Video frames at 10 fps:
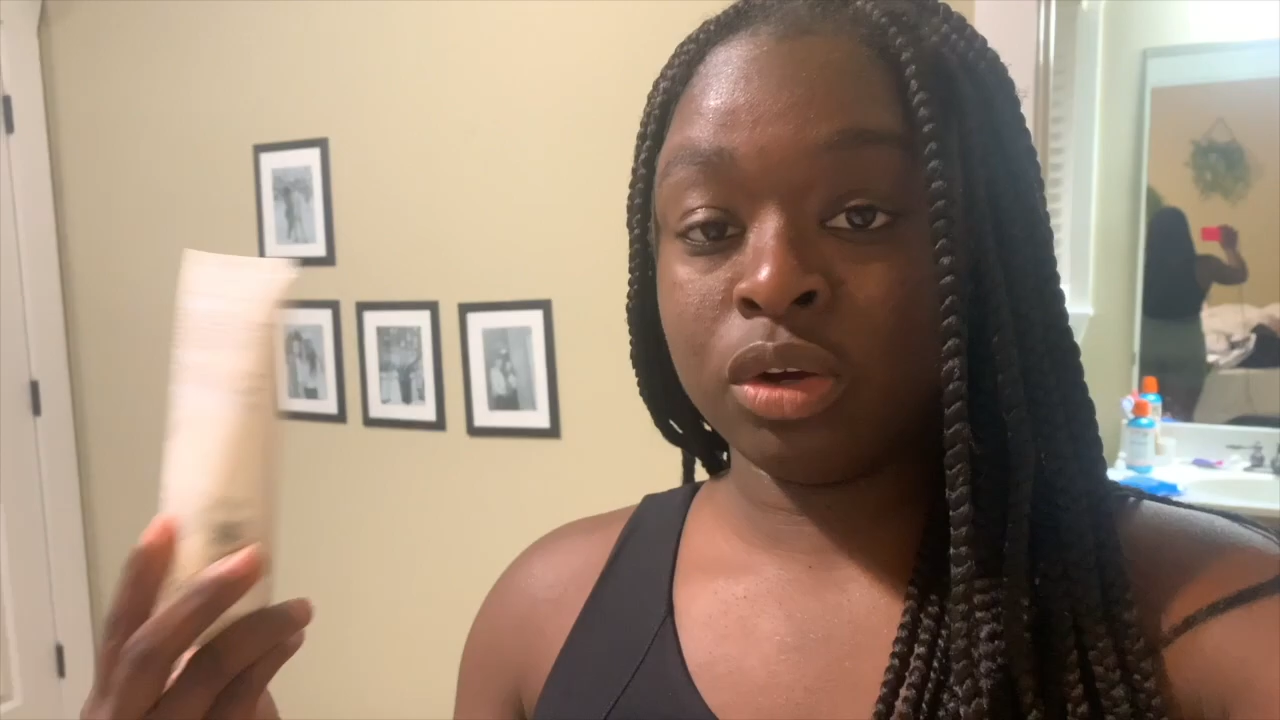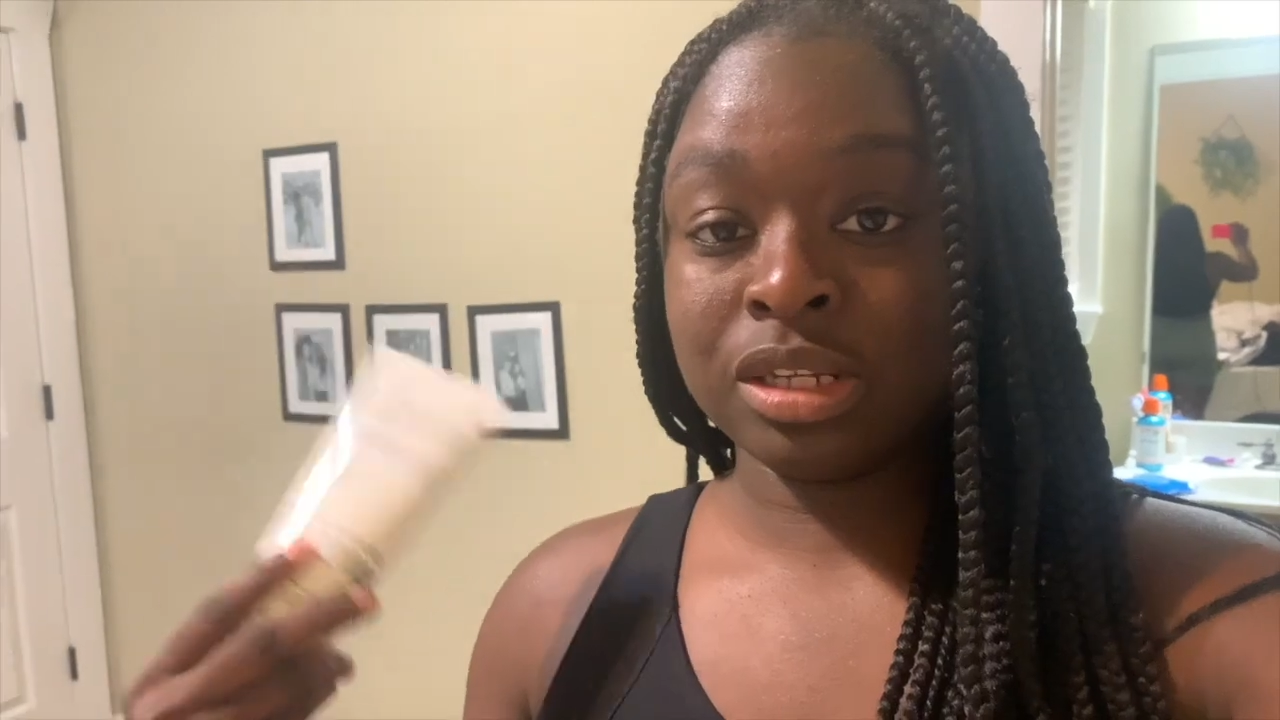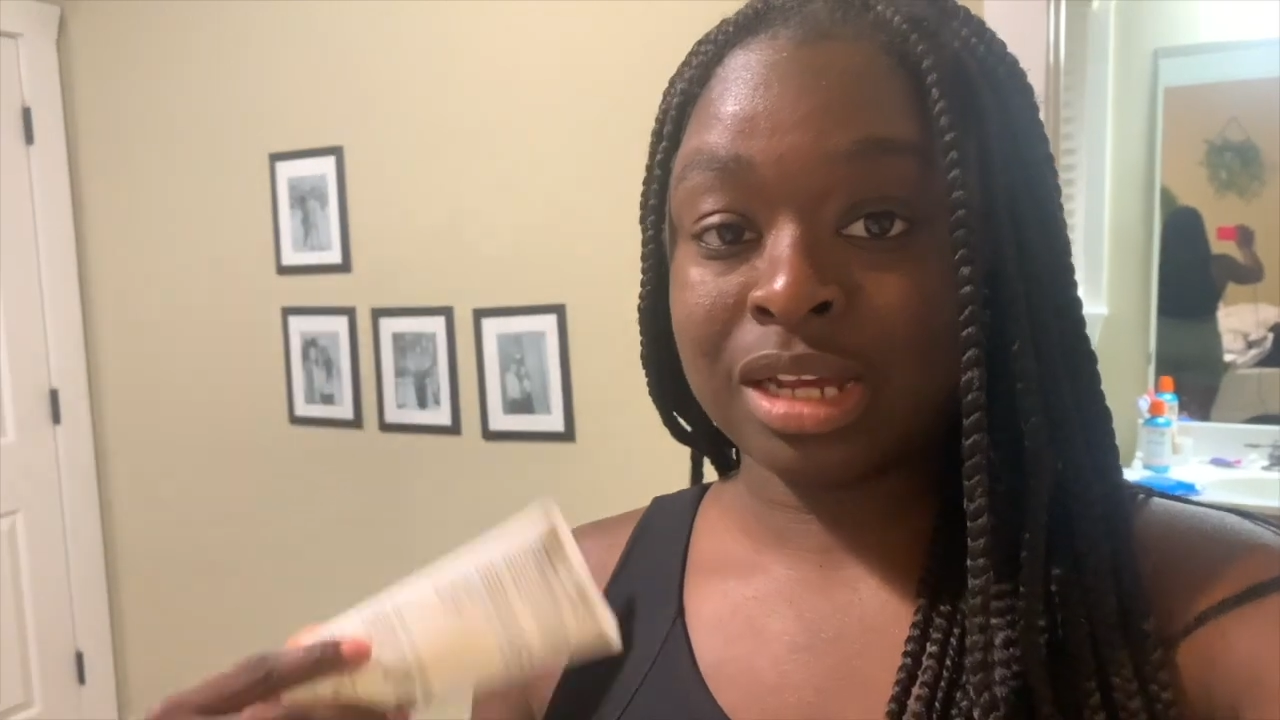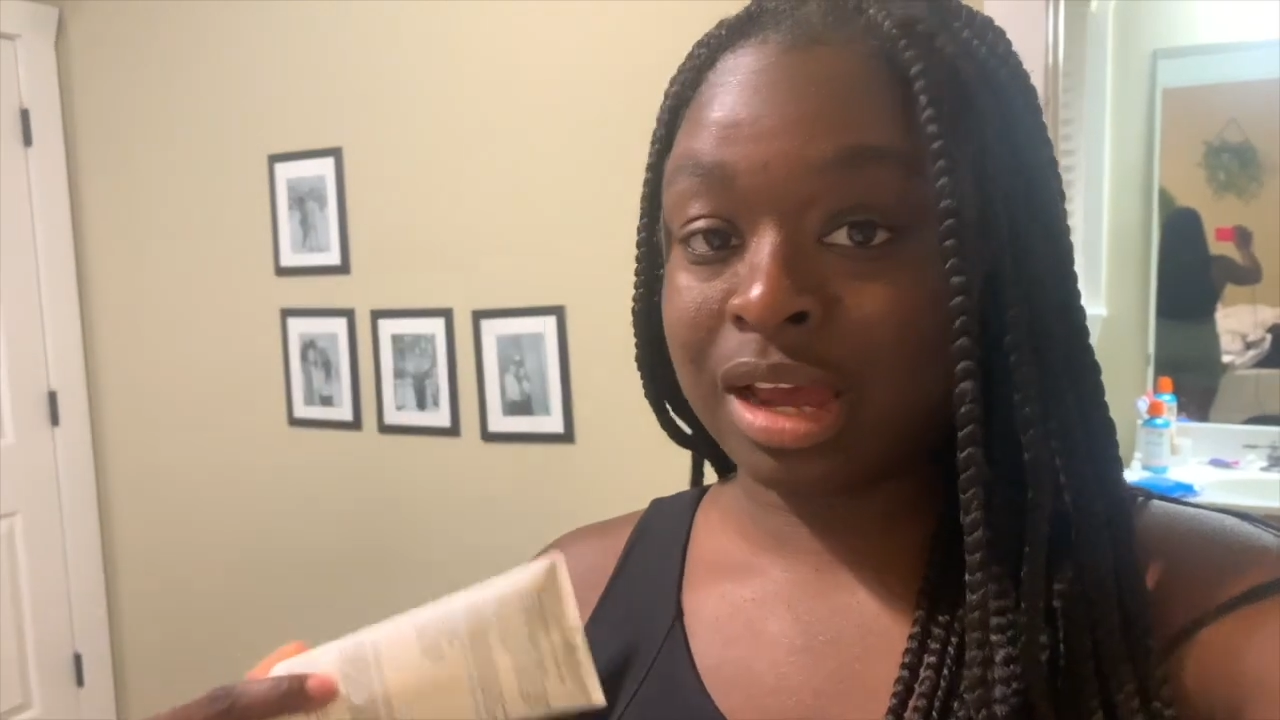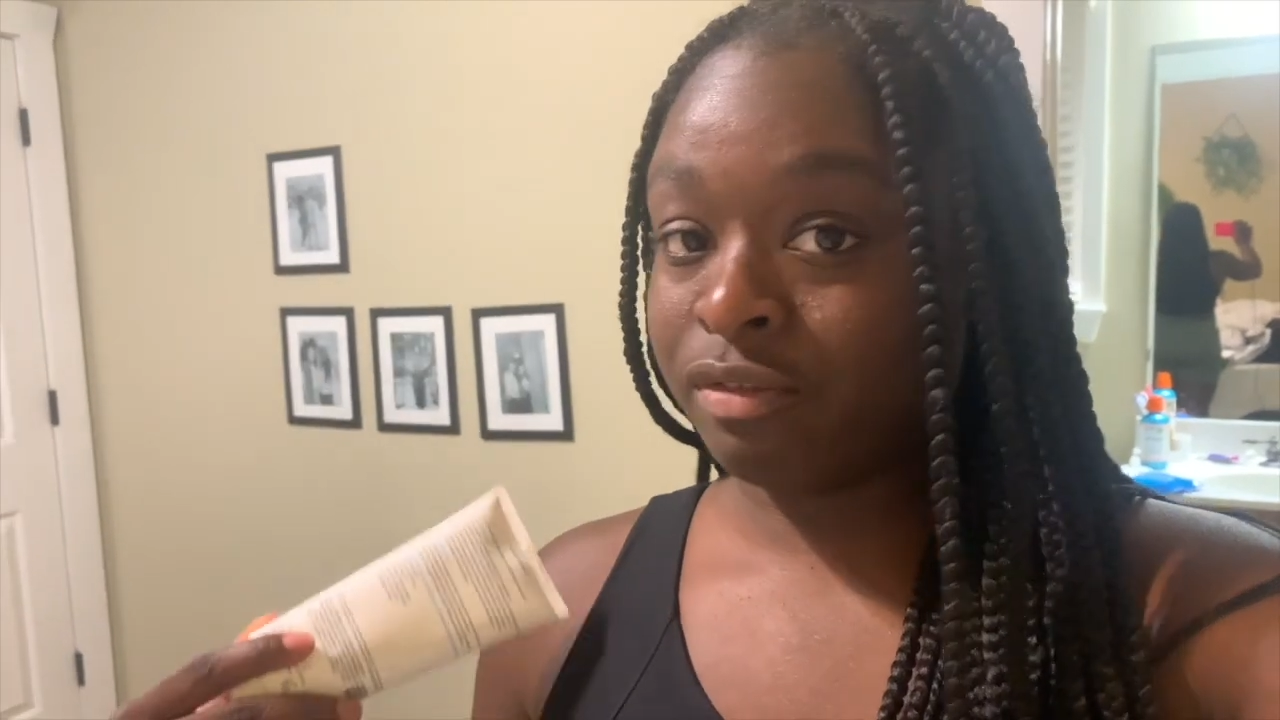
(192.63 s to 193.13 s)
cause
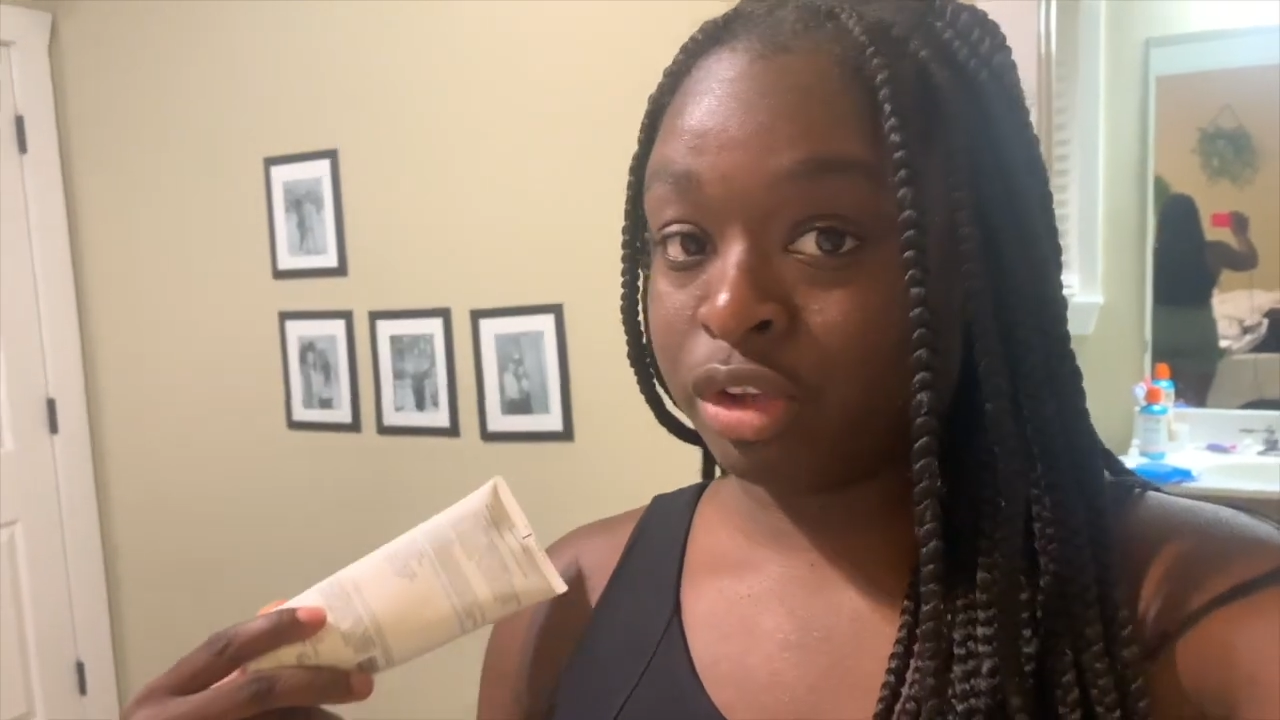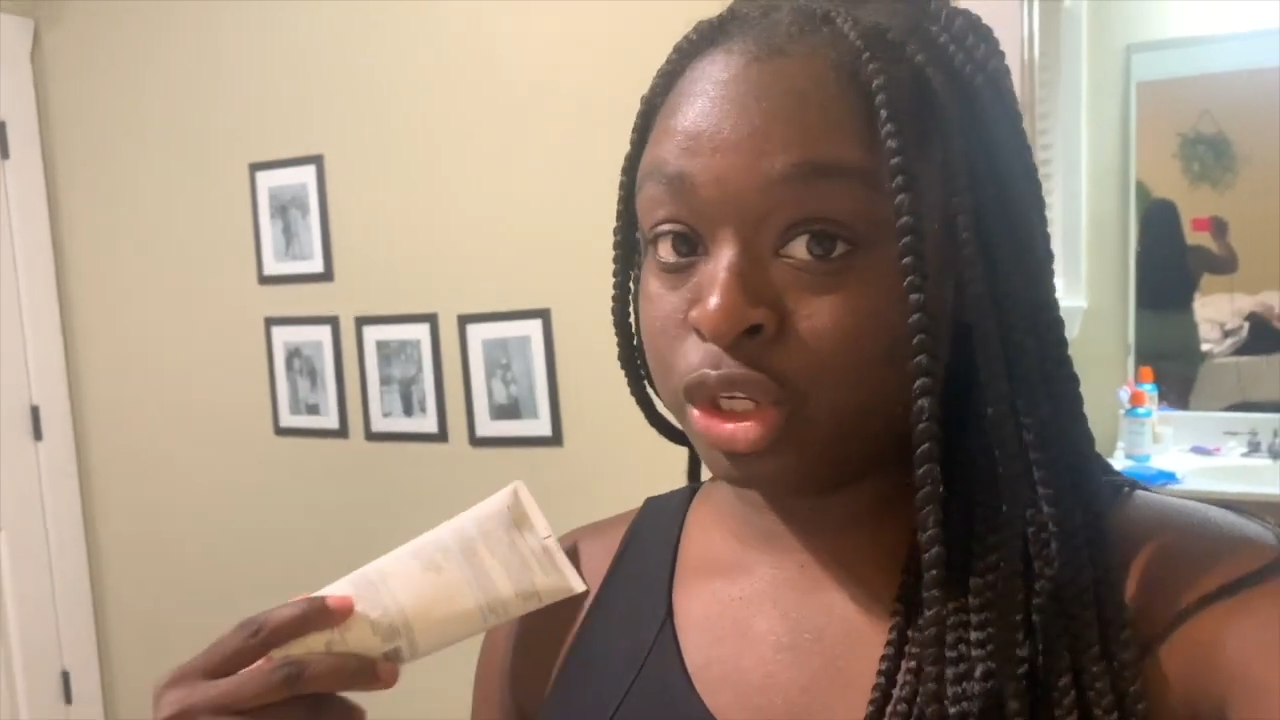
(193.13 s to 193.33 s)
I have really